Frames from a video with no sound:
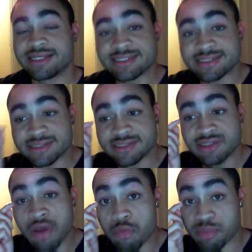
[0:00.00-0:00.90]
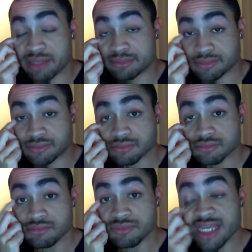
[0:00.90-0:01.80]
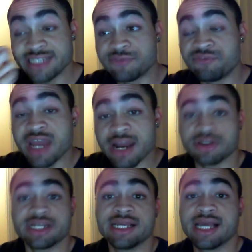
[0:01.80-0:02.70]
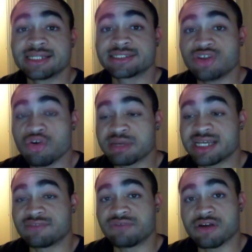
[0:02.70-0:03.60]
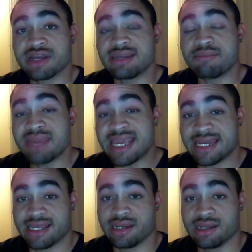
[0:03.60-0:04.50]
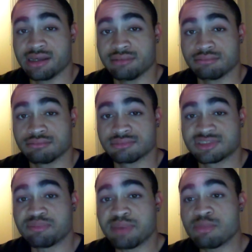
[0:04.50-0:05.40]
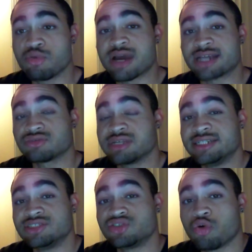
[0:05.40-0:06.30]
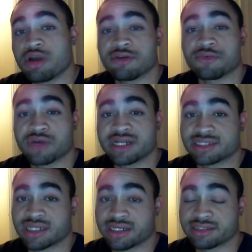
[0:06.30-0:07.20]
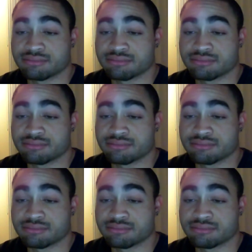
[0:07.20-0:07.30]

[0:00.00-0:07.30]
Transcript: This is stupid. It's very stupid. It's very demeaning to people who actually enjoy their franchise.